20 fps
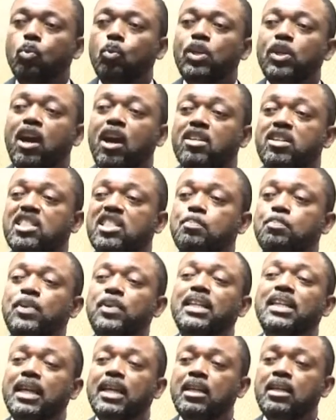we are
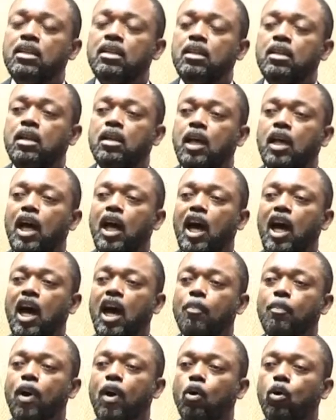speaking
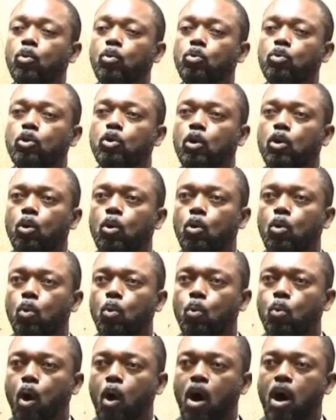about
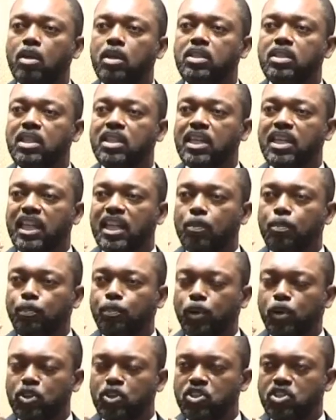what a
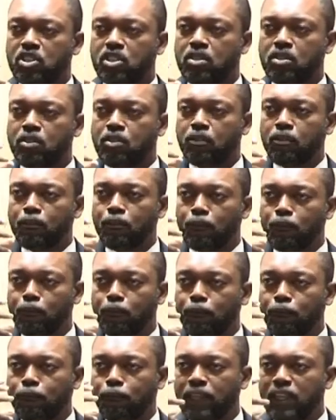person
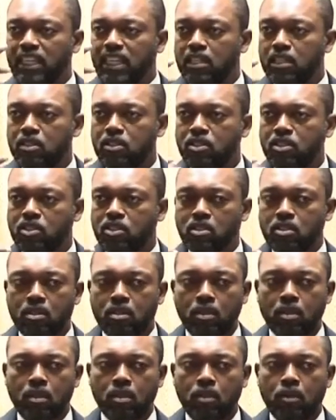feels,
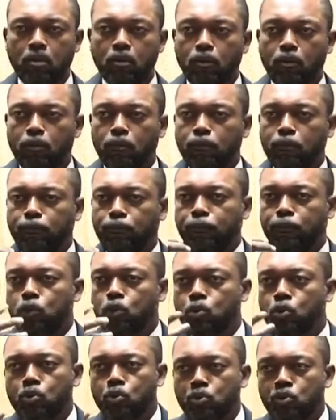
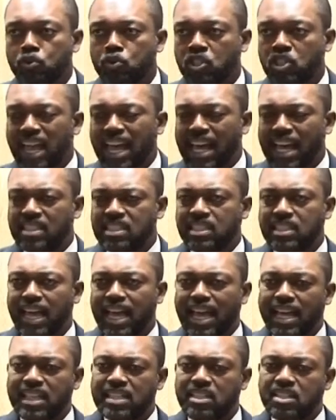views
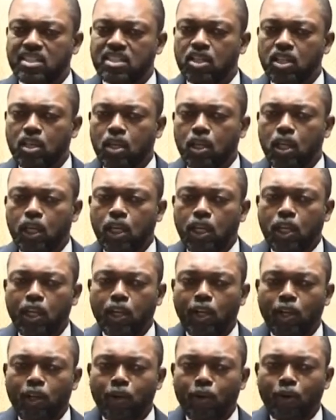as
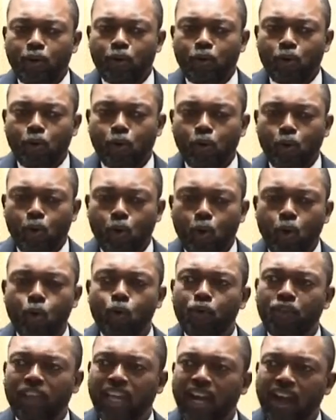
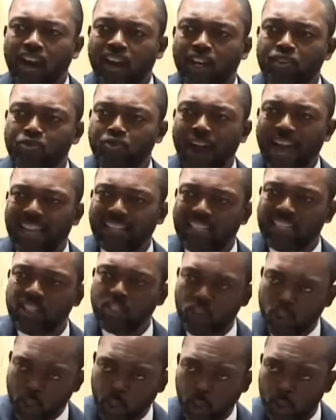who they are
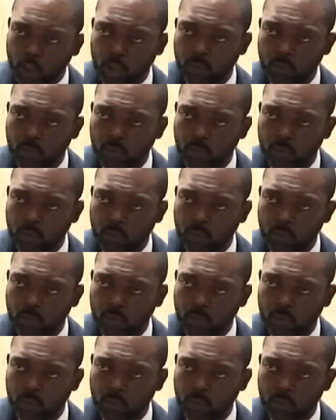attracted to.